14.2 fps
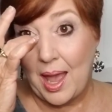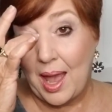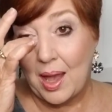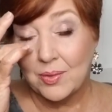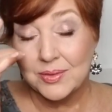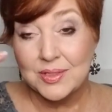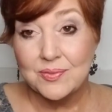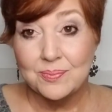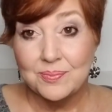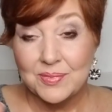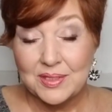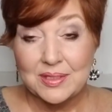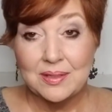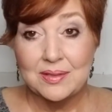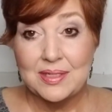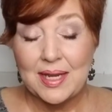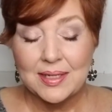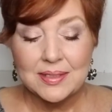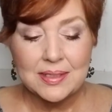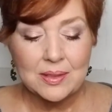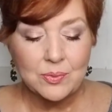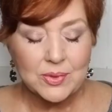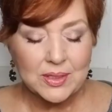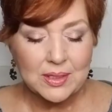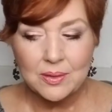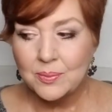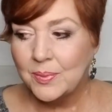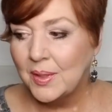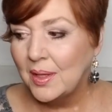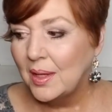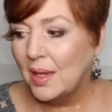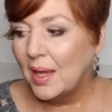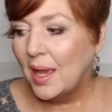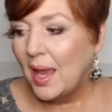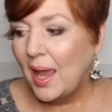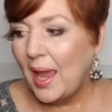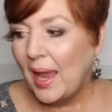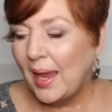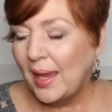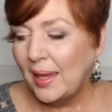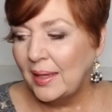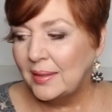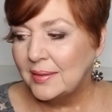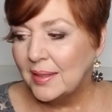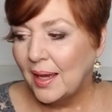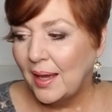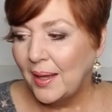was texting with them. And